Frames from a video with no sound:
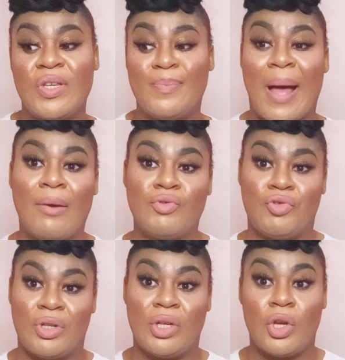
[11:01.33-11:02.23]

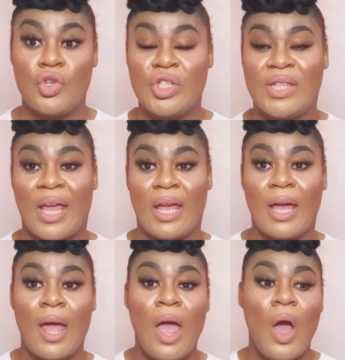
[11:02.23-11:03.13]
boundaries and you just
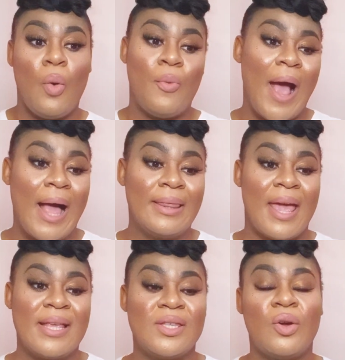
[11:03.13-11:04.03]
think, well,
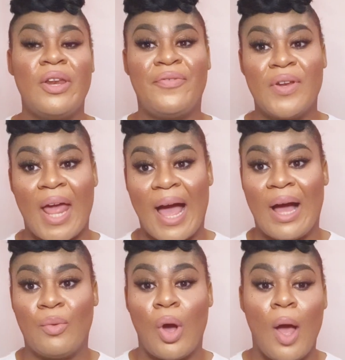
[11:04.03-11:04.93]
it's only for
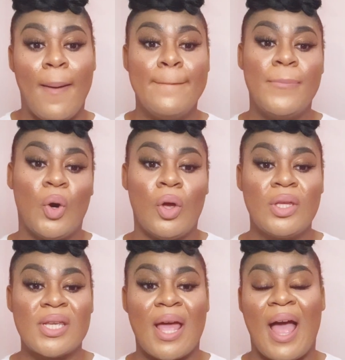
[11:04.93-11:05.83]
now,
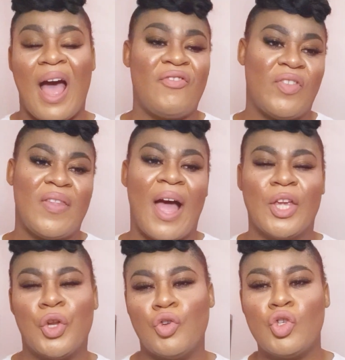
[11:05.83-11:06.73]
but after that,
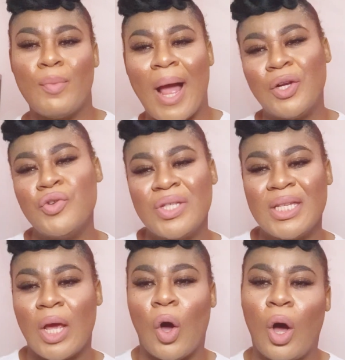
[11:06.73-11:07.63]
she might
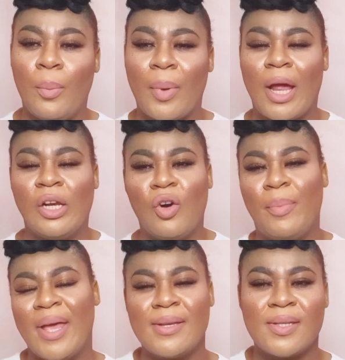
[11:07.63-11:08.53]
loosen it up a little
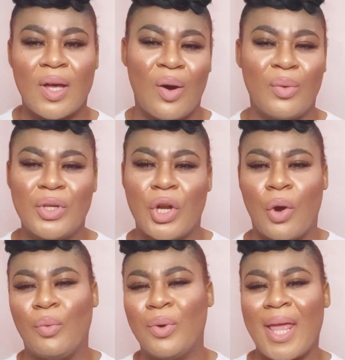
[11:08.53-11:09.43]
bit, so
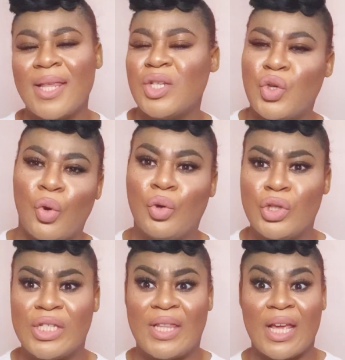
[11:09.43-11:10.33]
we'll get to do all
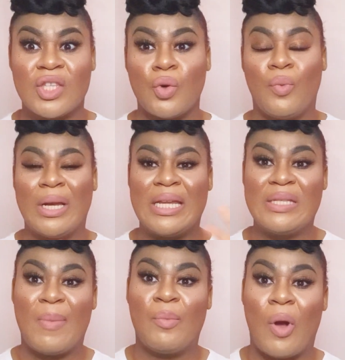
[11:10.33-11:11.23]
these things. So when
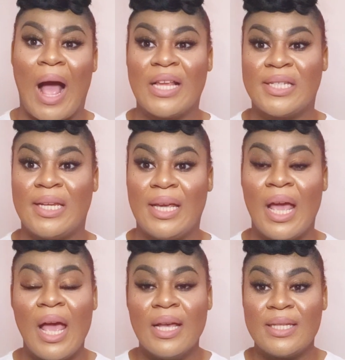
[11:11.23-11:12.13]
these men were actually
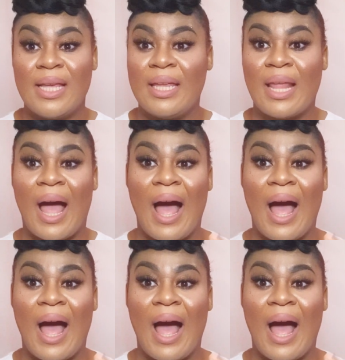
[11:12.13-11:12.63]
saying that